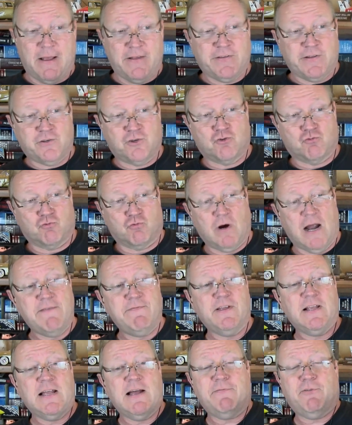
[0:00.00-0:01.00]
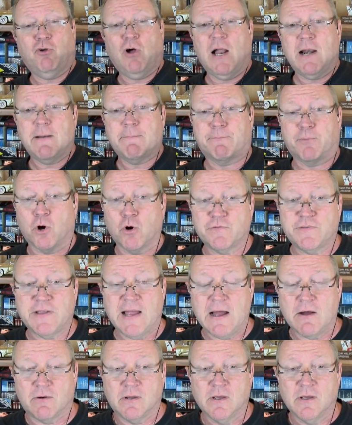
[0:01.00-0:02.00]
as I was driving off the lot, it broke
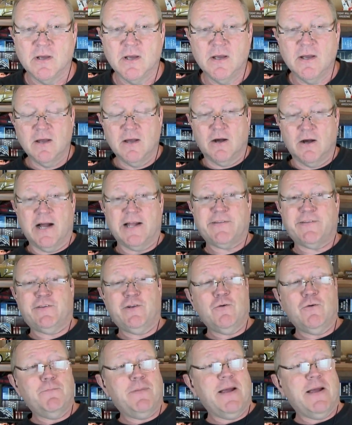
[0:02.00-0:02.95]
down. Well, that's too